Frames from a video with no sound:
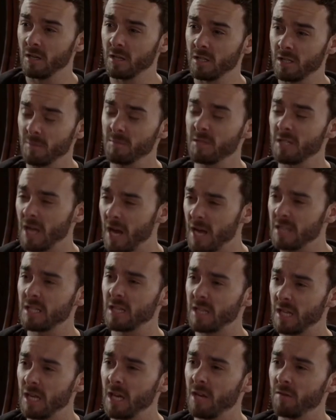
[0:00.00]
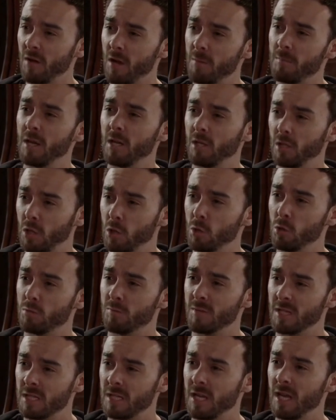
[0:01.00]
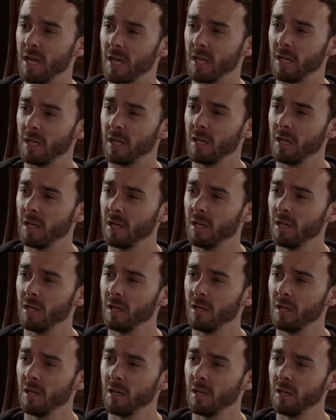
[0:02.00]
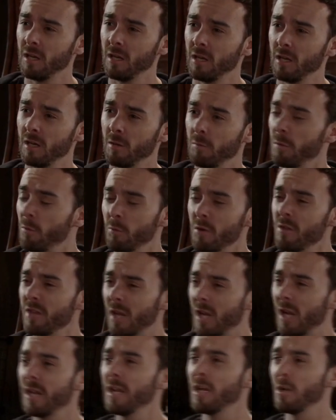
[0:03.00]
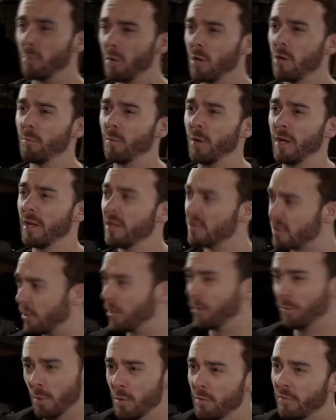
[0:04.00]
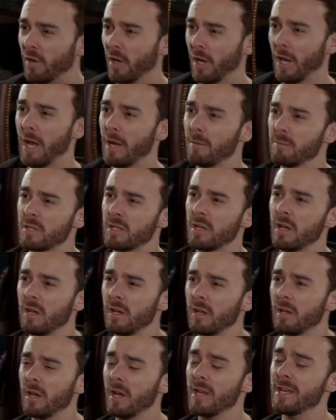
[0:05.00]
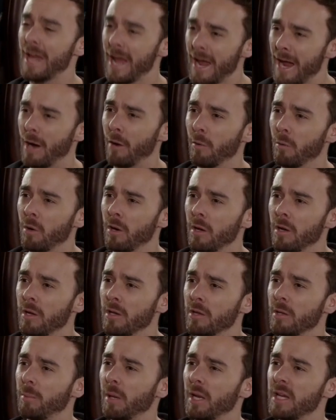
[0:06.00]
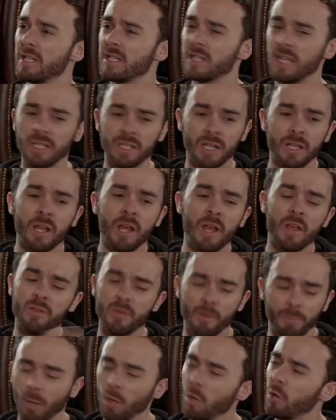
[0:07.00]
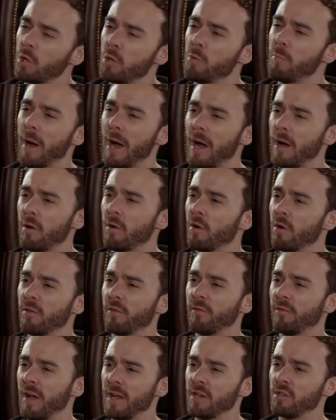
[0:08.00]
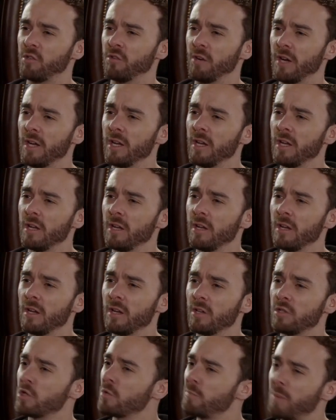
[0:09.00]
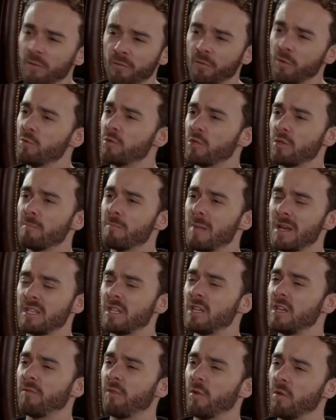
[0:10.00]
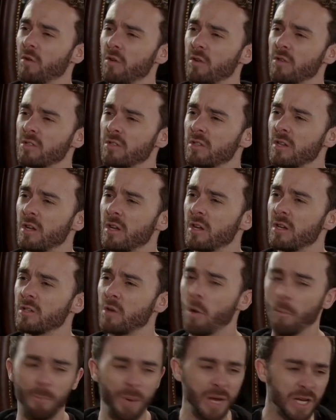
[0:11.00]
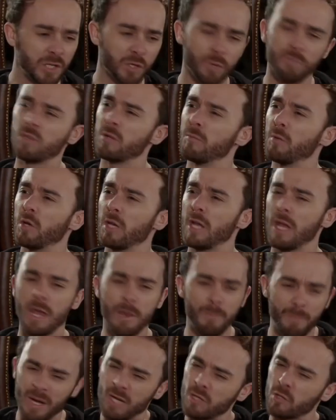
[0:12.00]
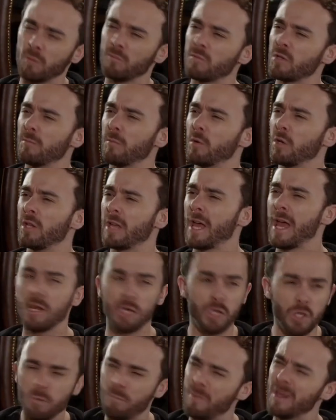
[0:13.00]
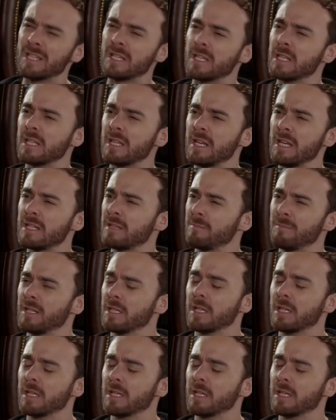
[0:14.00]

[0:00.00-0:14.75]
Because I'm starting to think if I made a huge mistake. We were in the clear, weren't we? Until the roof collapsed. And now, the police think that the bloke who part-owned the factory has just been through some messy divorce. He's got big sums of money here, big sums of money there, new businesses,